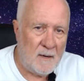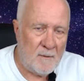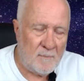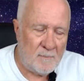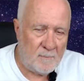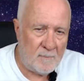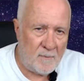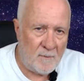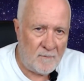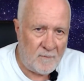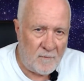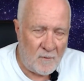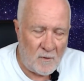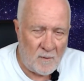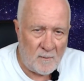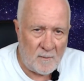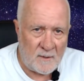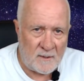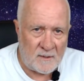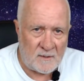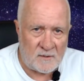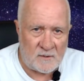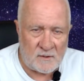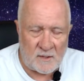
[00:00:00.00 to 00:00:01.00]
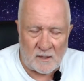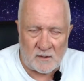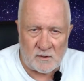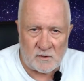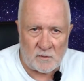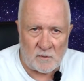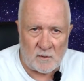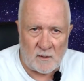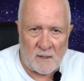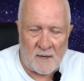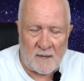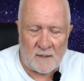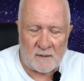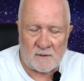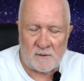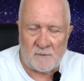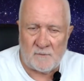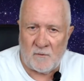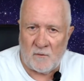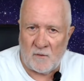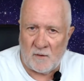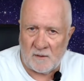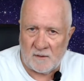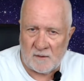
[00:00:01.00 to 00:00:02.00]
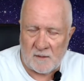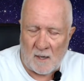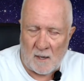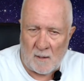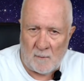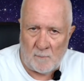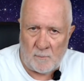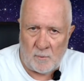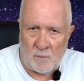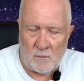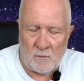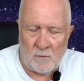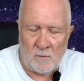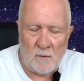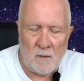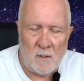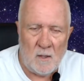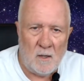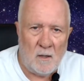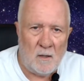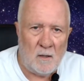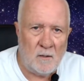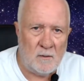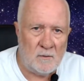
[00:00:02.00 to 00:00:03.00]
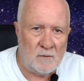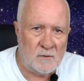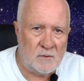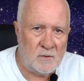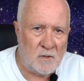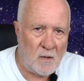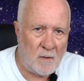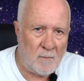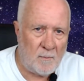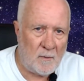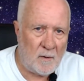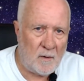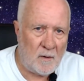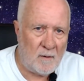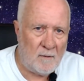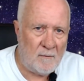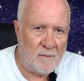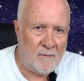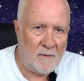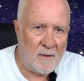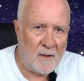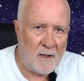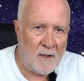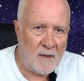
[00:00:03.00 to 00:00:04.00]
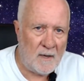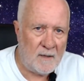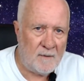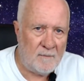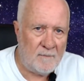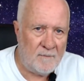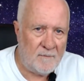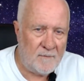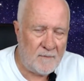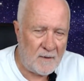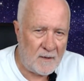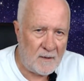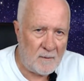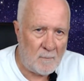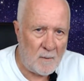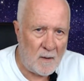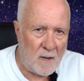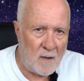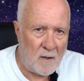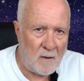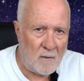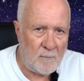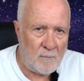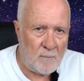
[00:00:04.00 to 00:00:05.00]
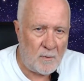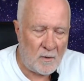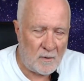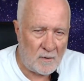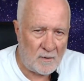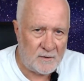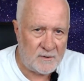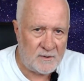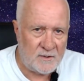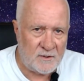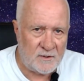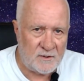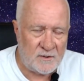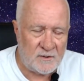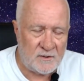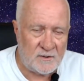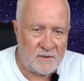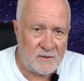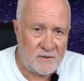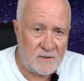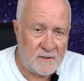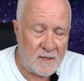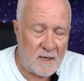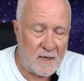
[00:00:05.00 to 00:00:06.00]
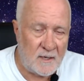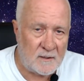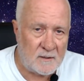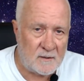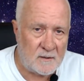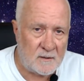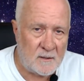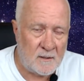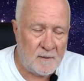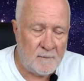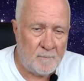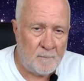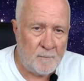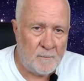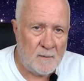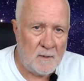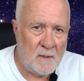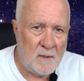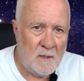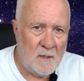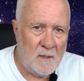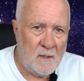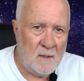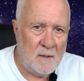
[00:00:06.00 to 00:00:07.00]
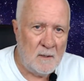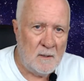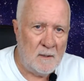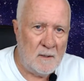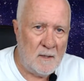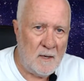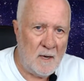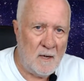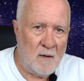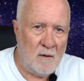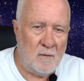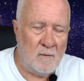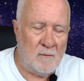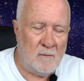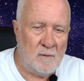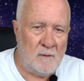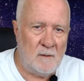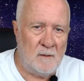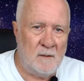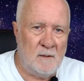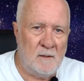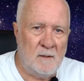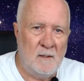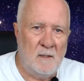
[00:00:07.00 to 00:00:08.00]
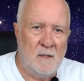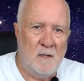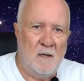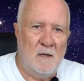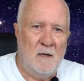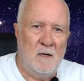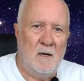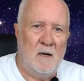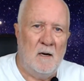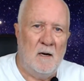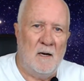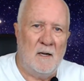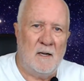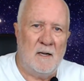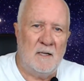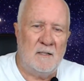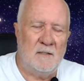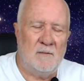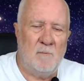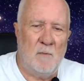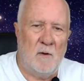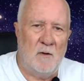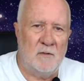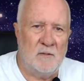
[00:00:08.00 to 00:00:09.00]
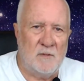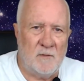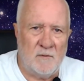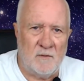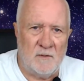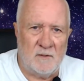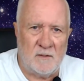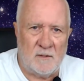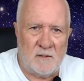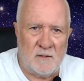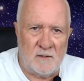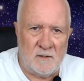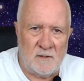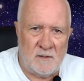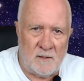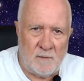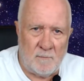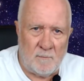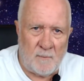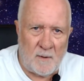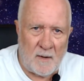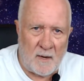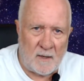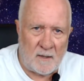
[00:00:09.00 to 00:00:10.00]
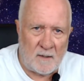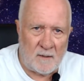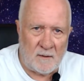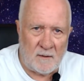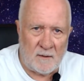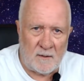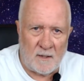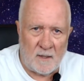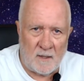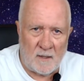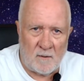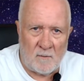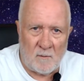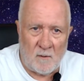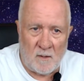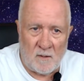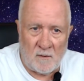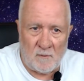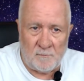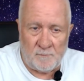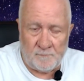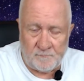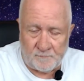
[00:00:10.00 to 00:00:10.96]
performing sexual acts, for example, on top of a female politician's desk. Now, I guess most of us can sit back and think, well,